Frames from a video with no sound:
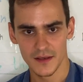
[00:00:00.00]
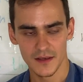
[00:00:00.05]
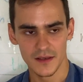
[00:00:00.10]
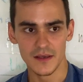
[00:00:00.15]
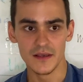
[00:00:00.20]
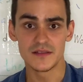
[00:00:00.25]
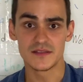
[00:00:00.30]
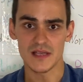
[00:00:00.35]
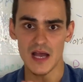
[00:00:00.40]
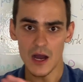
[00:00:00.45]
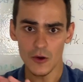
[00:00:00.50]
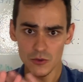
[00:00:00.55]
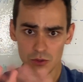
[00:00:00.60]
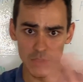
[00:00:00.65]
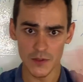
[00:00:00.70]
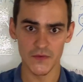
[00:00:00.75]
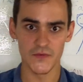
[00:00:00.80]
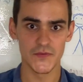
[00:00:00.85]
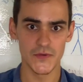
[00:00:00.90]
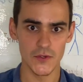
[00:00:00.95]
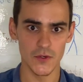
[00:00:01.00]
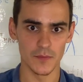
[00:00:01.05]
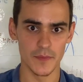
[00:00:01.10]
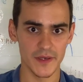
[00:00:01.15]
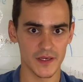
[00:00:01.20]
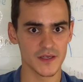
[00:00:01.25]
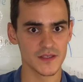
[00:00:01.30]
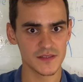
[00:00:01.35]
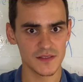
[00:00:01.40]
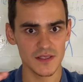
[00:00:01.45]
it's out of view
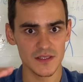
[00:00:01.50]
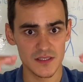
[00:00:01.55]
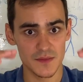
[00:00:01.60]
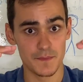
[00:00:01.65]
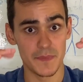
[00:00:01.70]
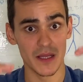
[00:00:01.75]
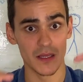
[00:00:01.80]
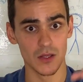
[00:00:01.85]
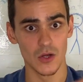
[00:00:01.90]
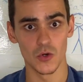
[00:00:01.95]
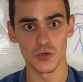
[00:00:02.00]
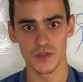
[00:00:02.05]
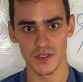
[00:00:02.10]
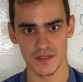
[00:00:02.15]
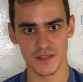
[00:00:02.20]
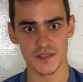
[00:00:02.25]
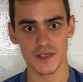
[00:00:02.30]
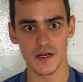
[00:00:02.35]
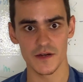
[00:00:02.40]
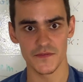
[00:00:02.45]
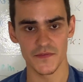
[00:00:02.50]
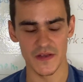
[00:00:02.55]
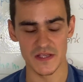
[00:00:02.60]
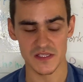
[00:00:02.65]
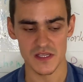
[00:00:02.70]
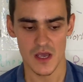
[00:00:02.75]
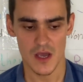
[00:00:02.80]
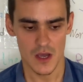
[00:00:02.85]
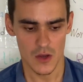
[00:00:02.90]
because it's below the surface.